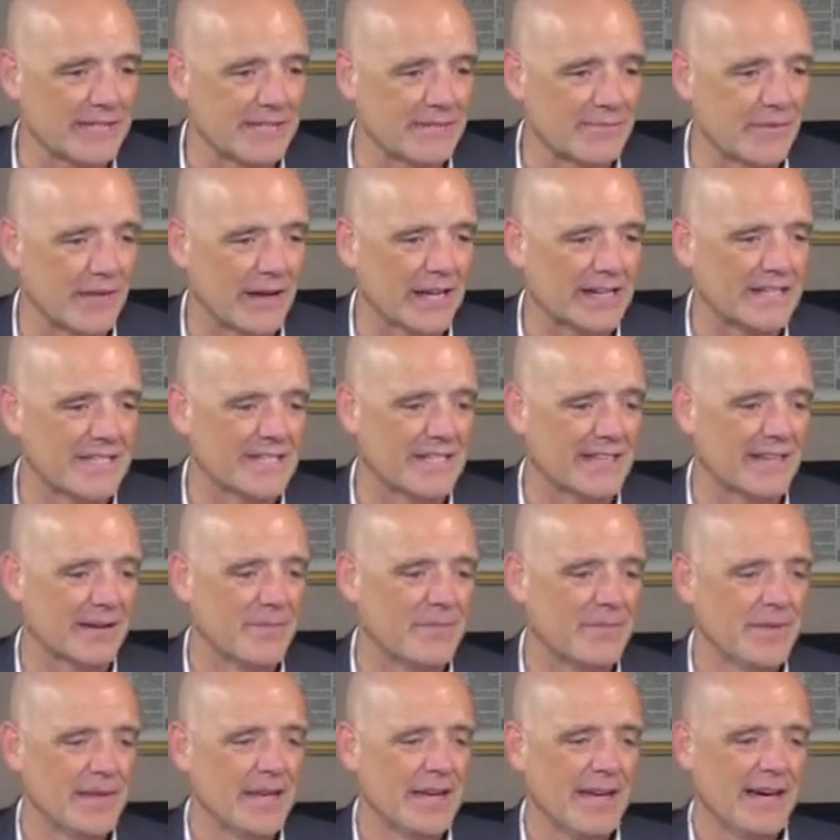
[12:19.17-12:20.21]
In fact, uh,
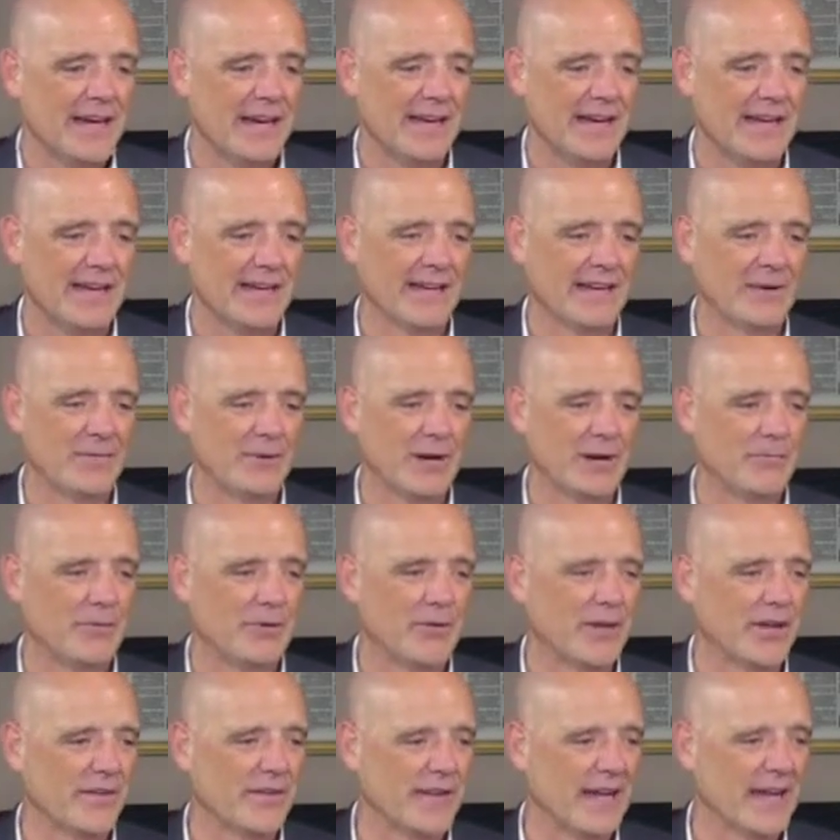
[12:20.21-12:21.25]
I uh, I
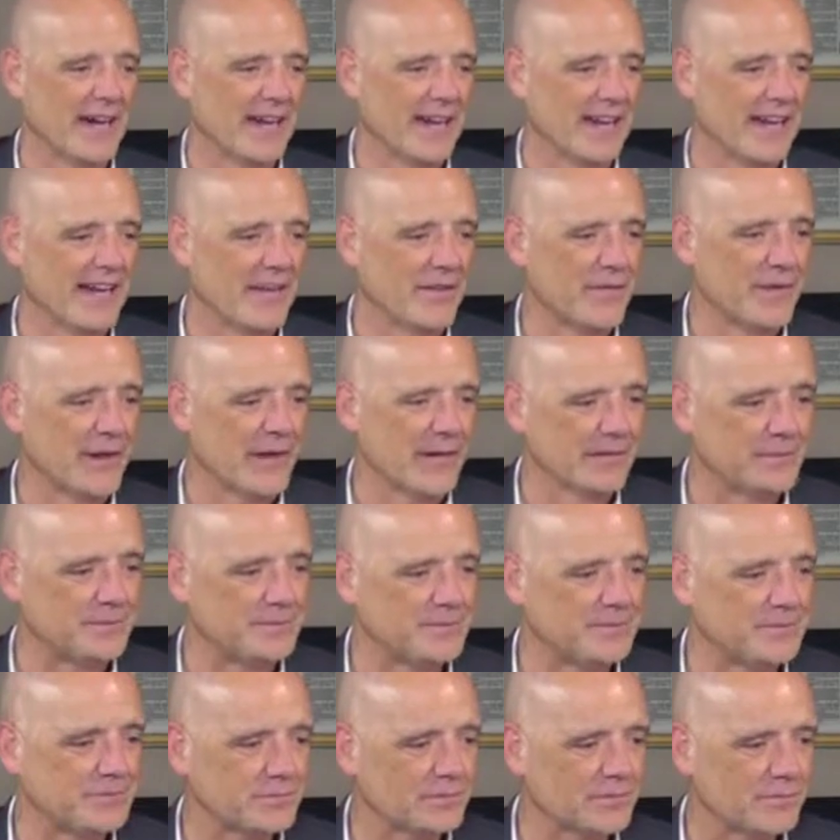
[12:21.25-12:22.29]
put on the outline there
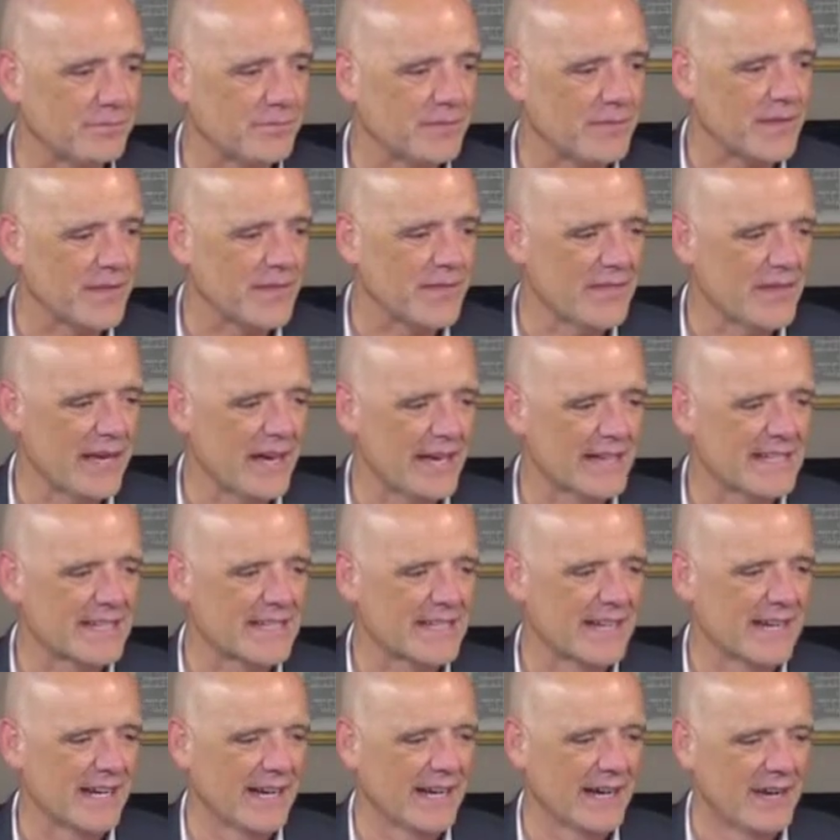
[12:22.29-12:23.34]
that
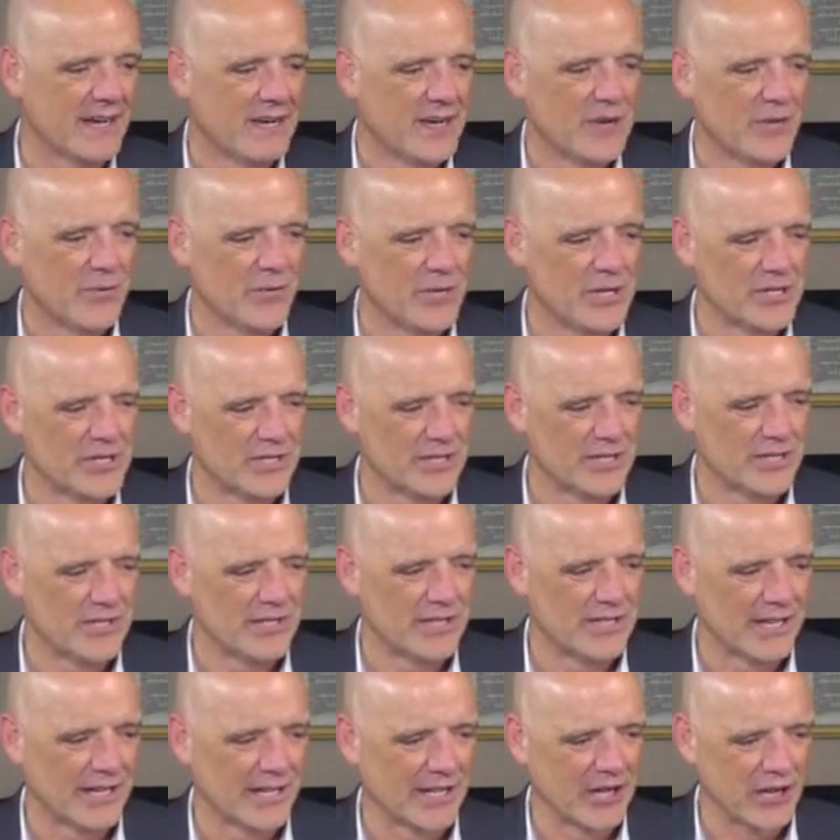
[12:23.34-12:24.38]
uh, we
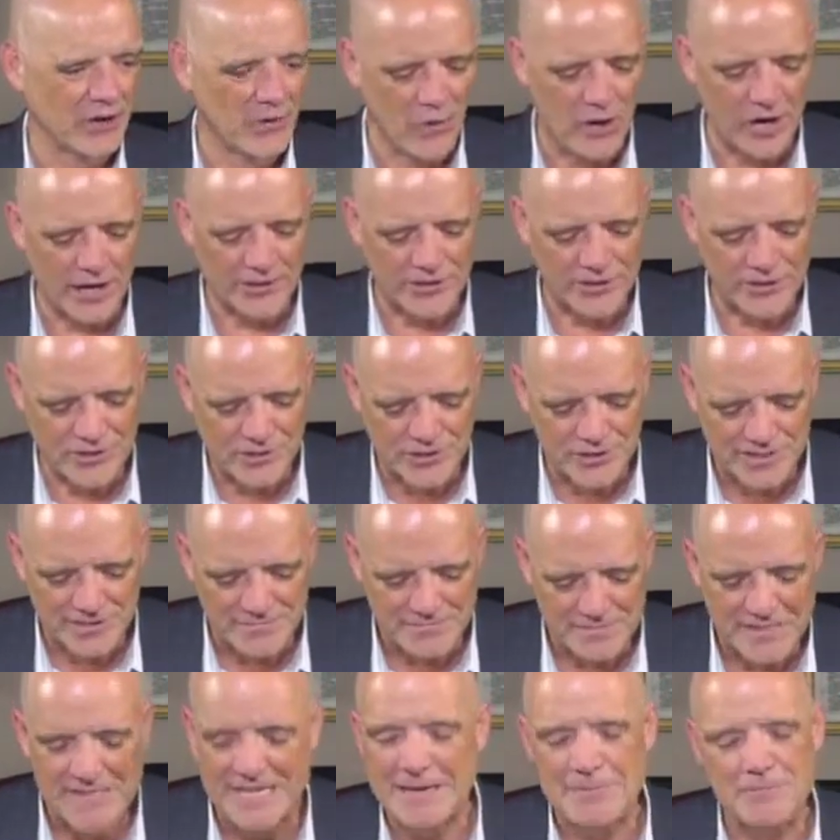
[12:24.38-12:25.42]
should uh, go on to
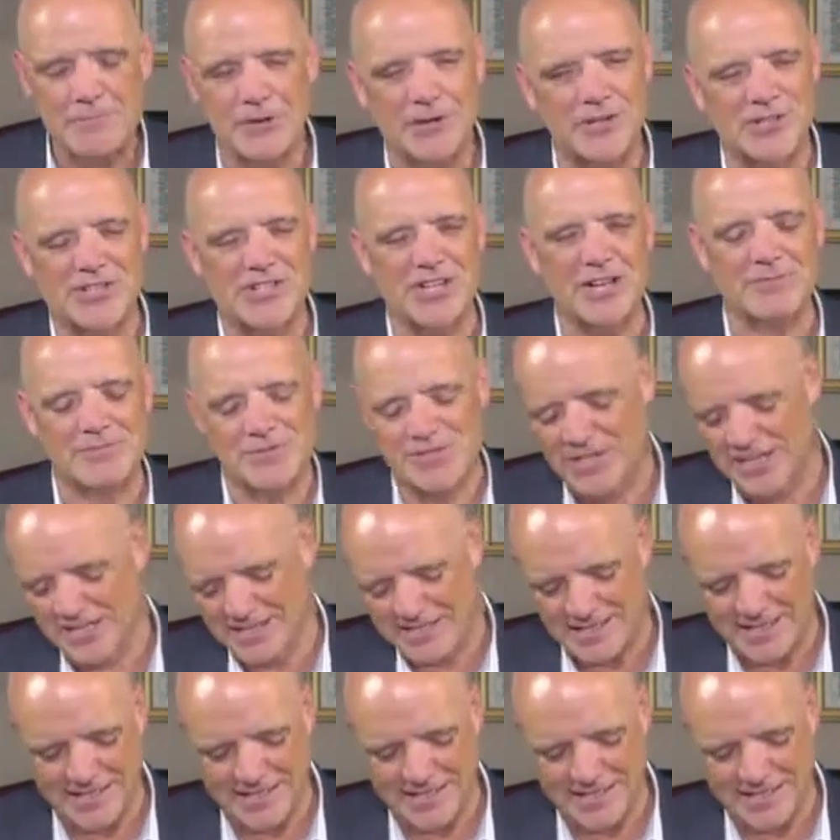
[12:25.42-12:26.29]
some deeper subjects.